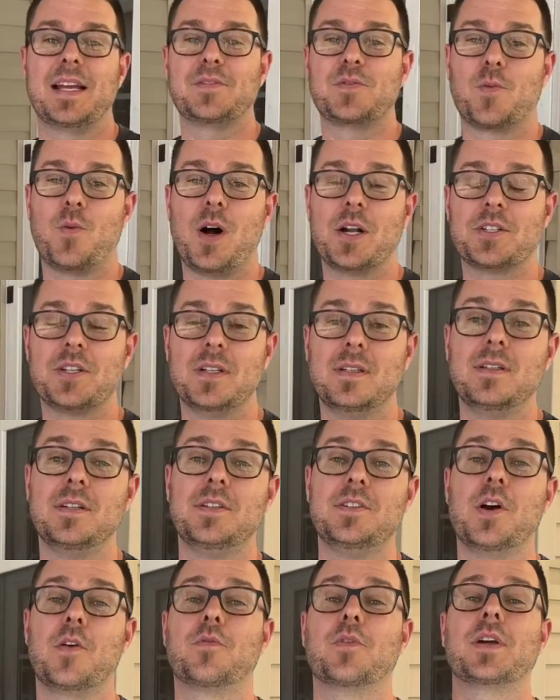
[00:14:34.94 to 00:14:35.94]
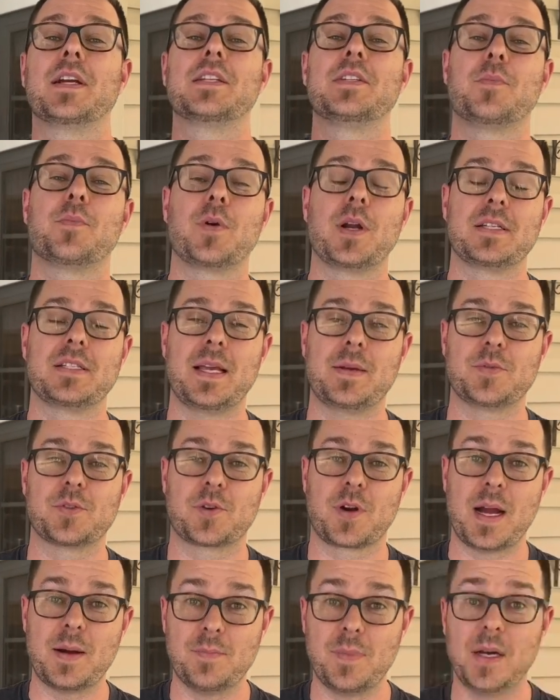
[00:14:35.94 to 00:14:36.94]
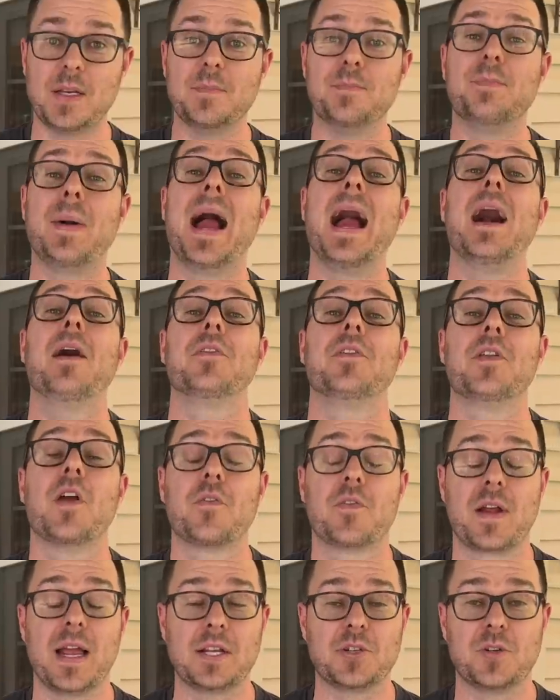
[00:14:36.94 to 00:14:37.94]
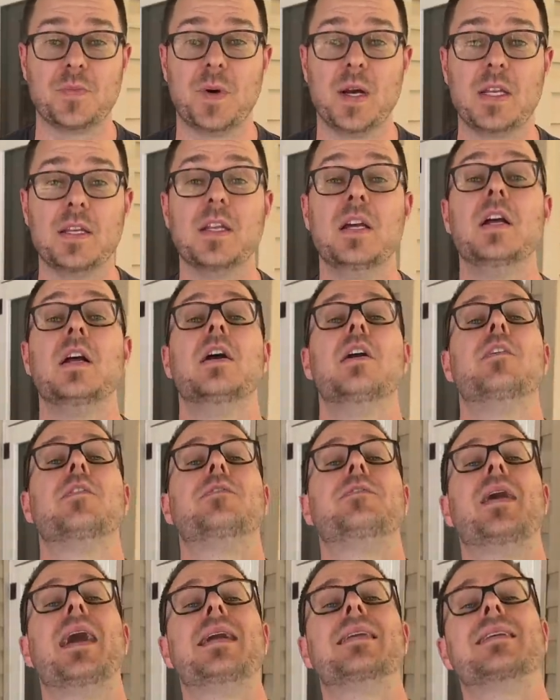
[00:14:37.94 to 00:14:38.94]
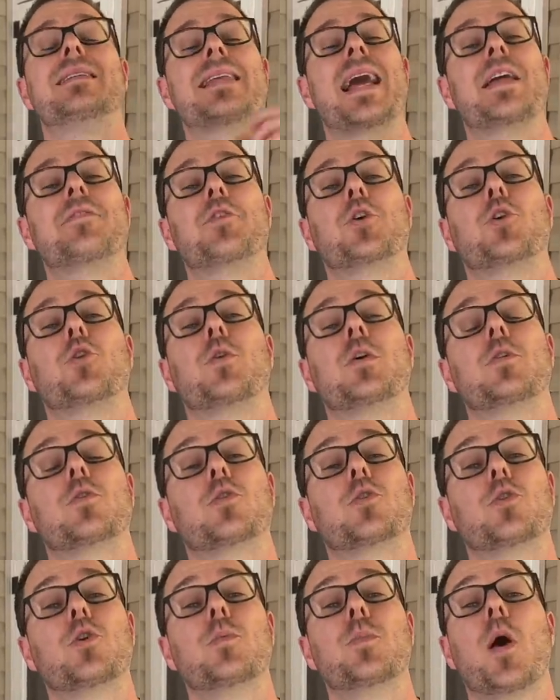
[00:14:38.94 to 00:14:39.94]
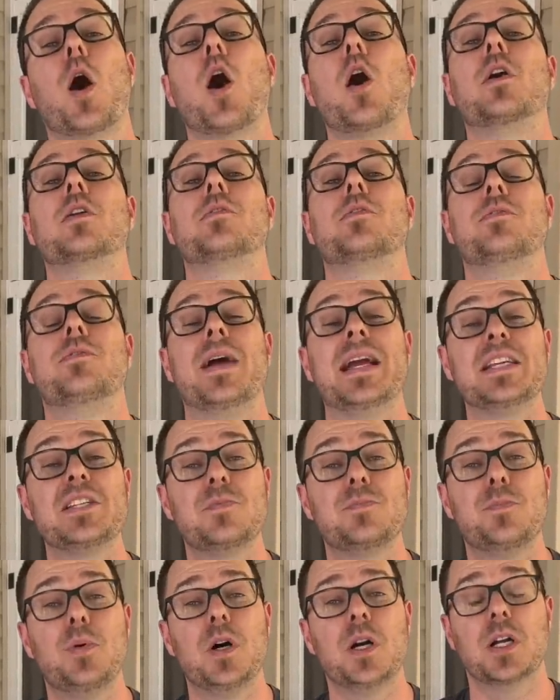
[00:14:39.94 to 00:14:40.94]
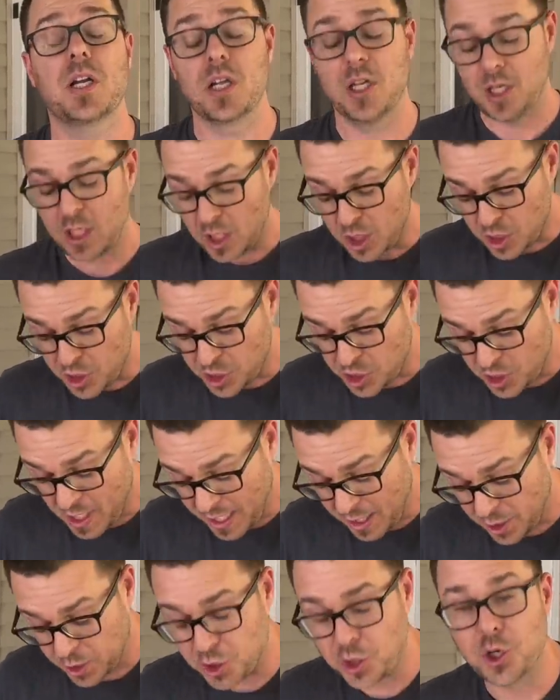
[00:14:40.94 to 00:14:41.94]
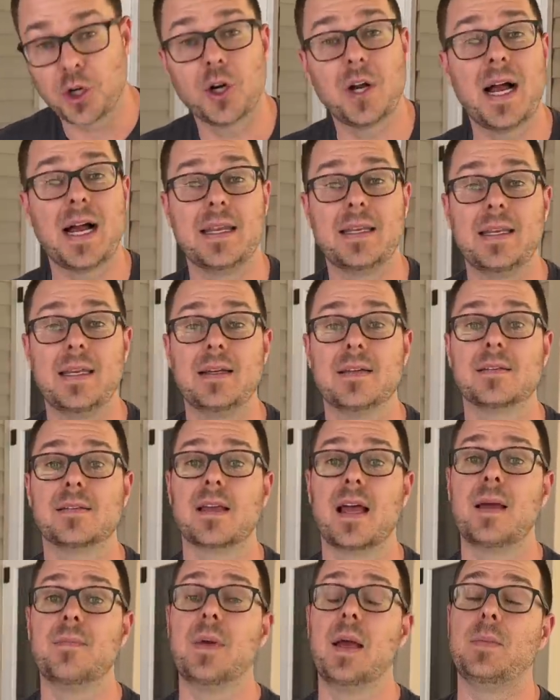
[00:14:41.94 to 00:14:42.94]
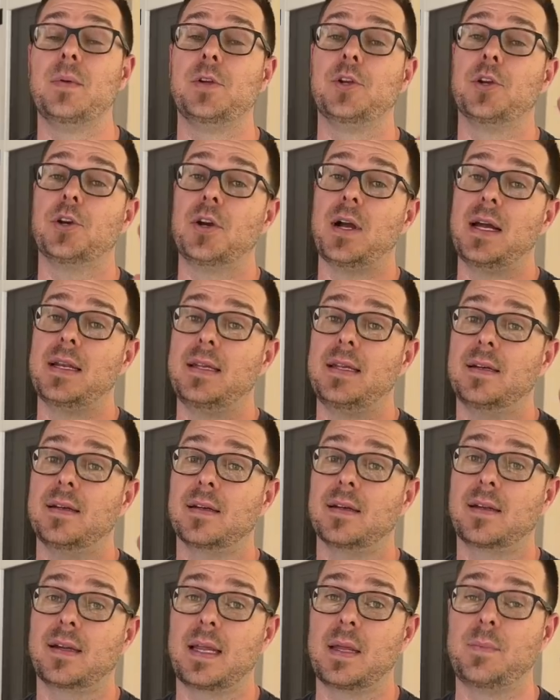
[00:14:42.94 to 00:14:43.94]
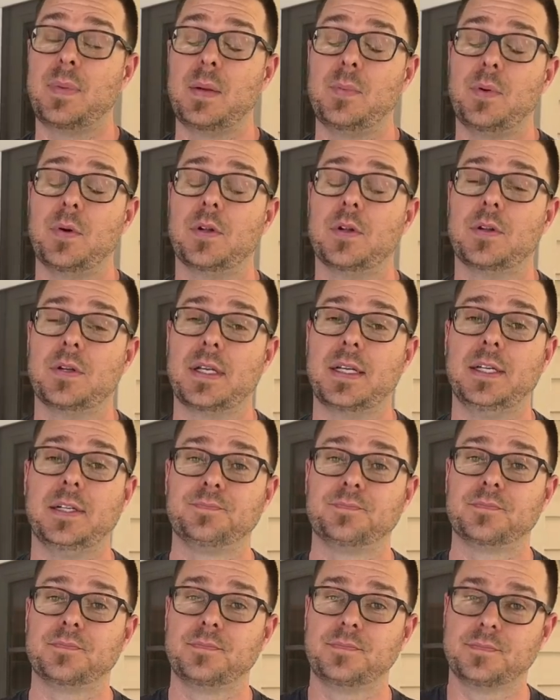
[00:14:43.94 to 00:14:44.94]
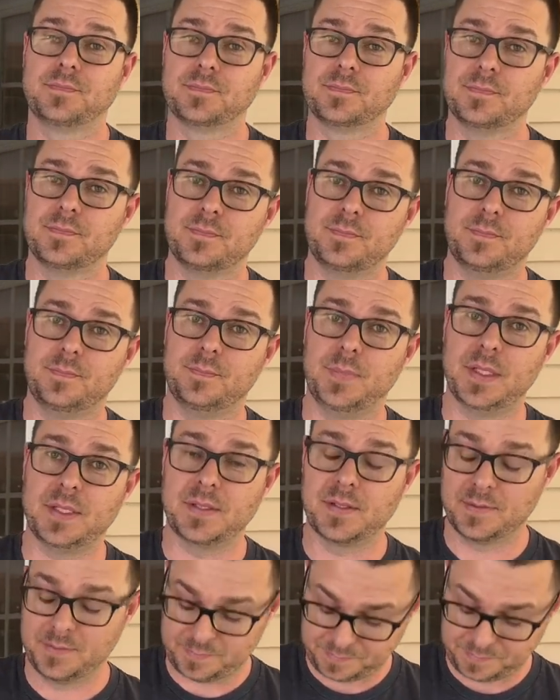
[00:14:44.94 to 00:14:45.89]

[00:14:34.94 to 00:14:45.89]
for watching. Don't forget to press that subscribe button, pound the notification button. Find us at the Griddle Group on Facebook. Share your ideas, and maybe your idea can be put on here. Peace.